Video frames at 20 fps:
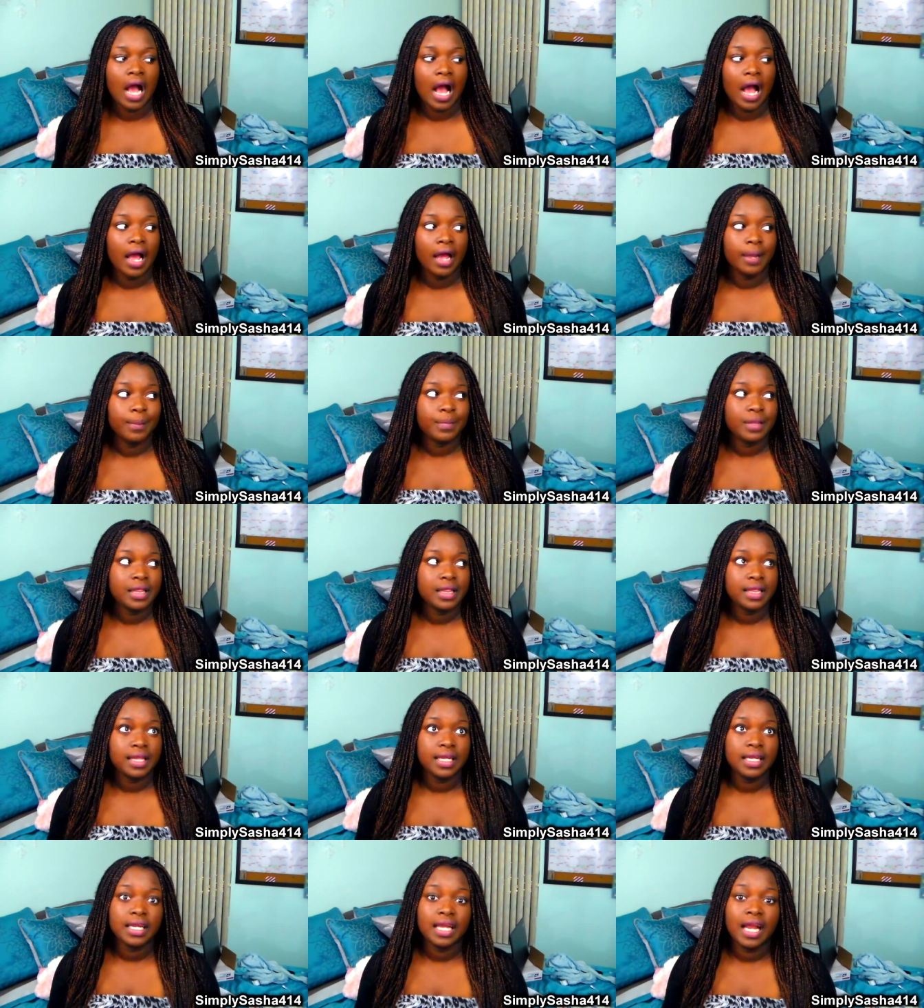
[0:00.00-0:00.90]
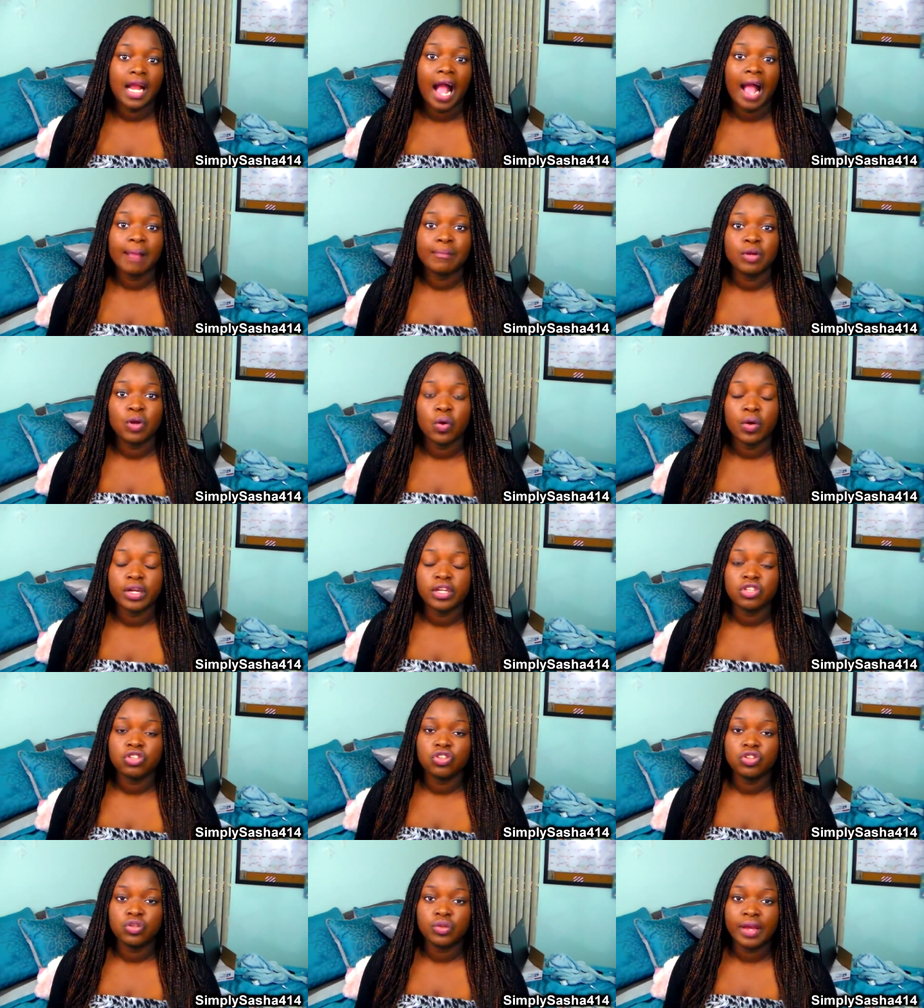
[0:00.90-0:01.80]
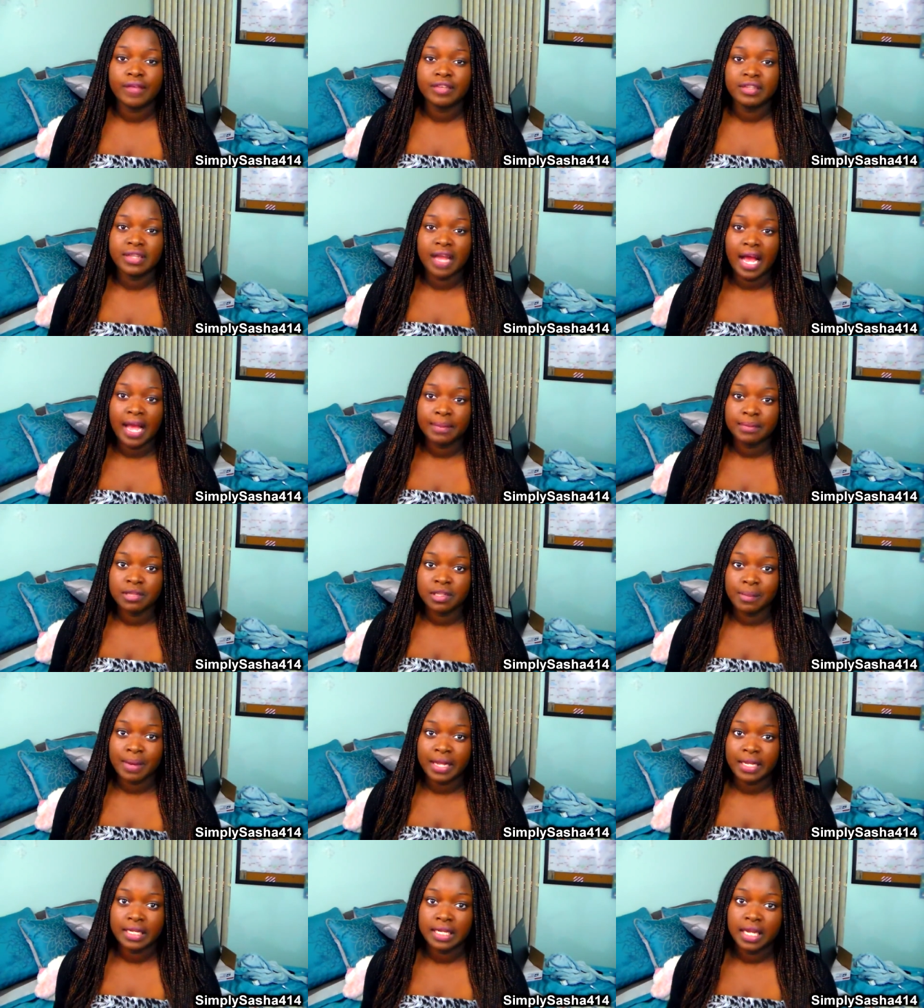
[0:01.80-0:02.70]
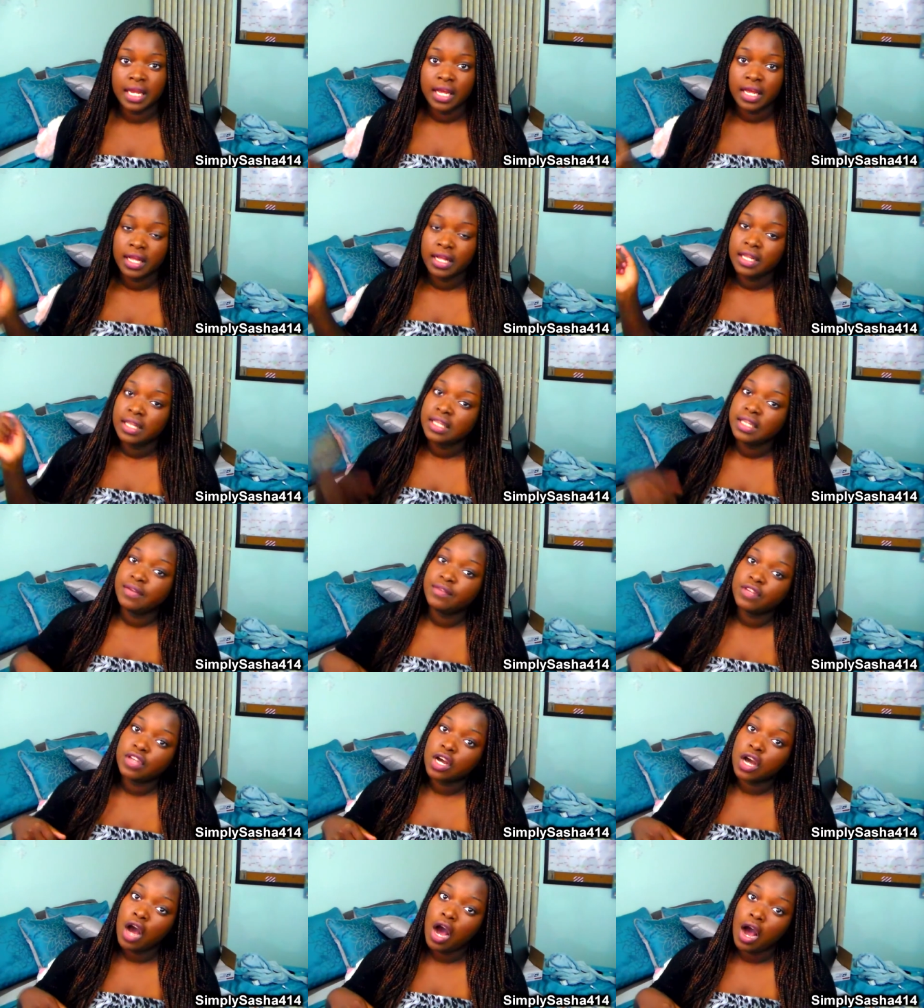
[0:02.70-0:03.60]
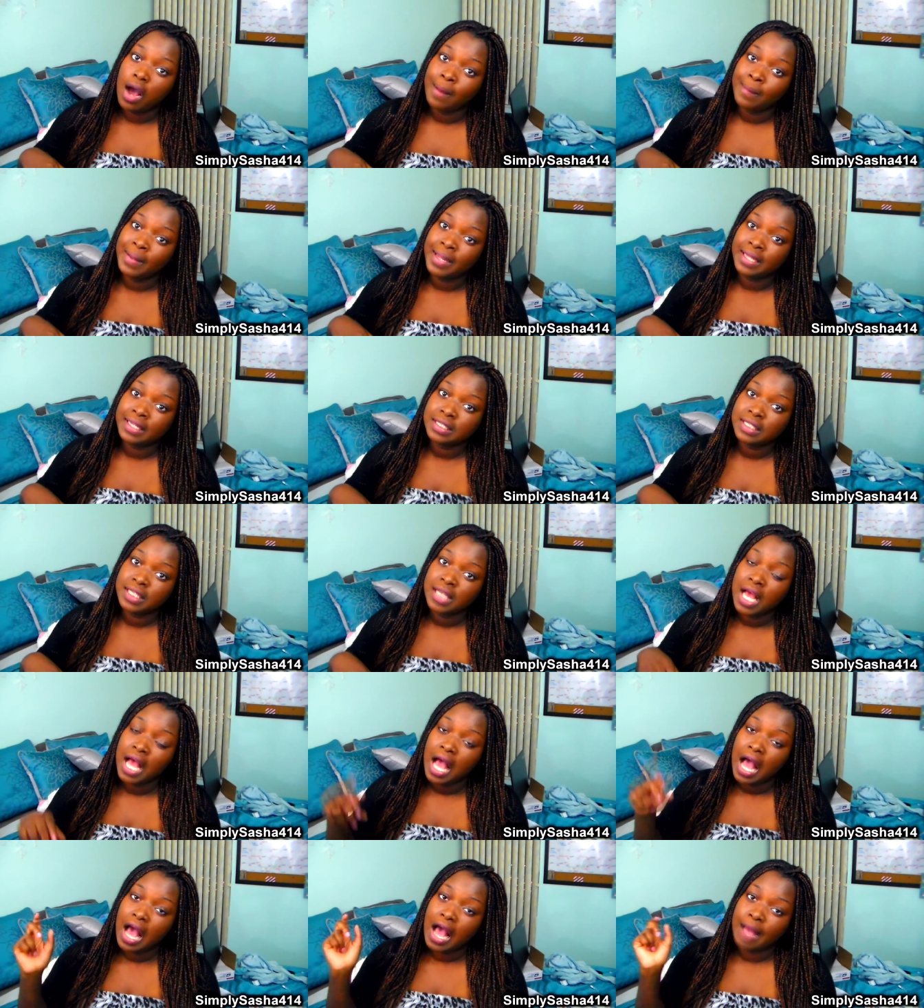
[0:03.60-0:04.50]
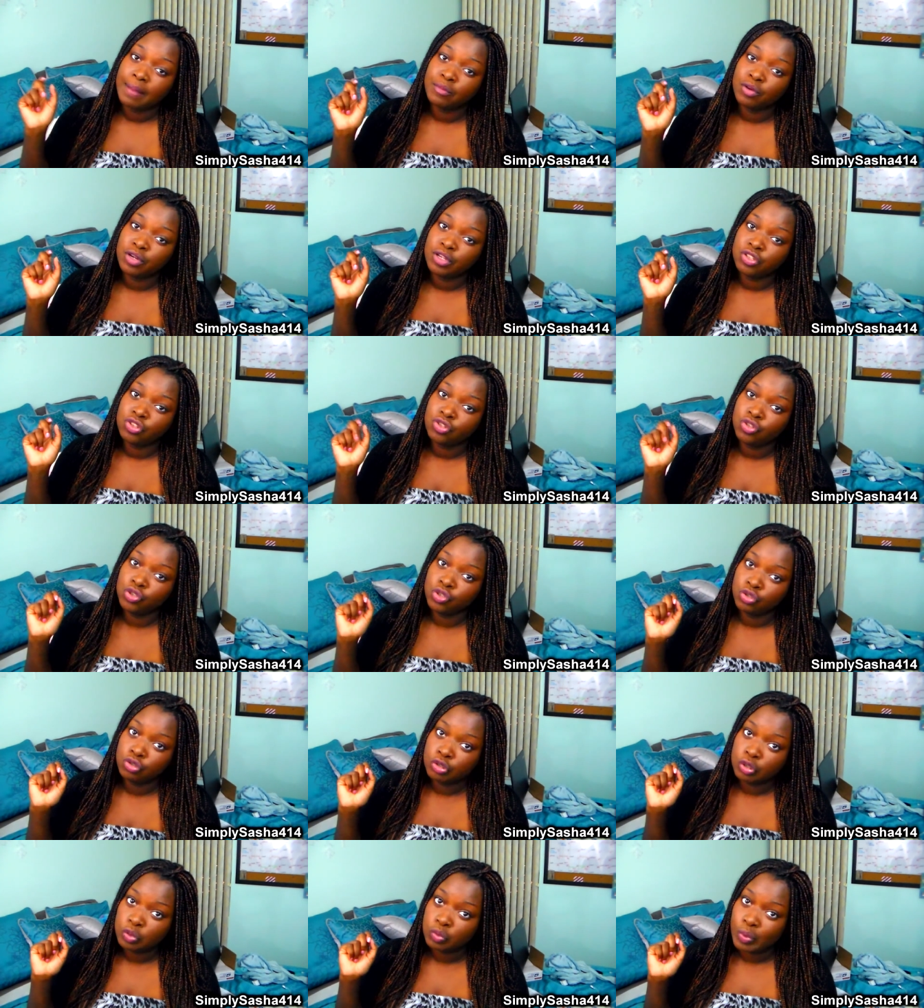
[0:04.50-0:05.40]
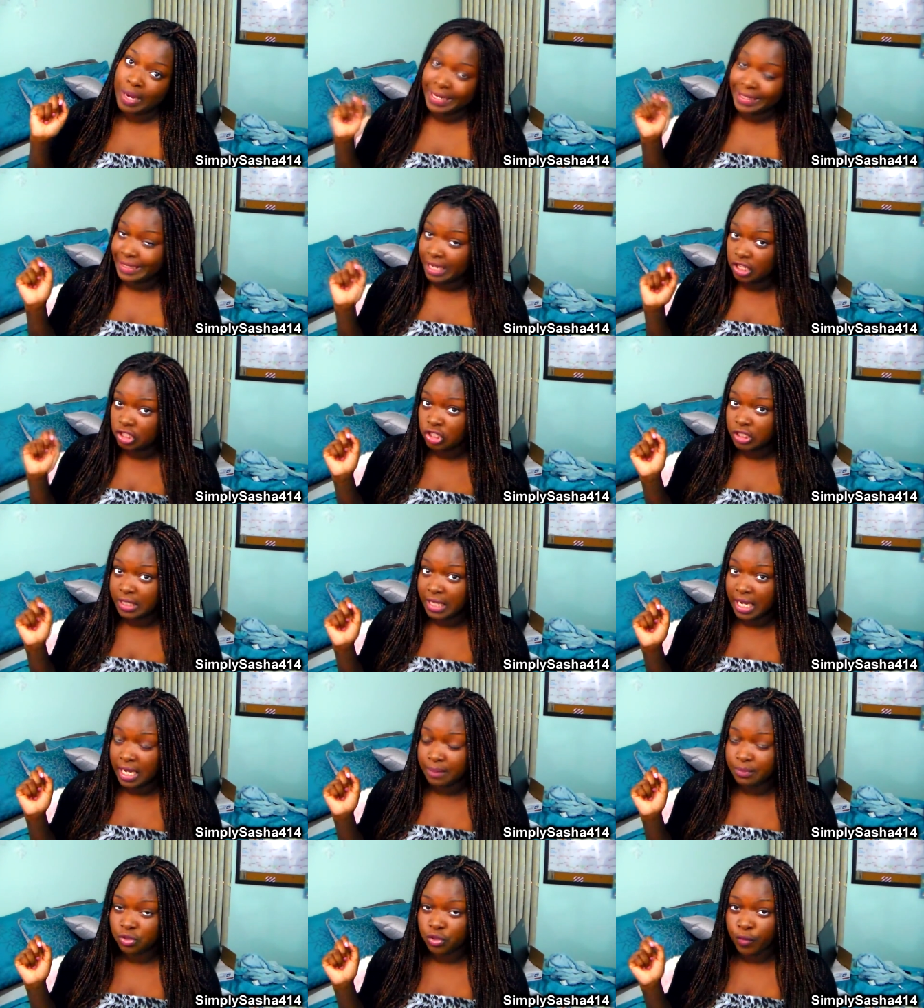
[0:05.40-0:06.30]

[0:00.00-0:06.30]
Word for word: I'm thinking I'm going to, every time somebody leaves a comment, I'm going to write down your name.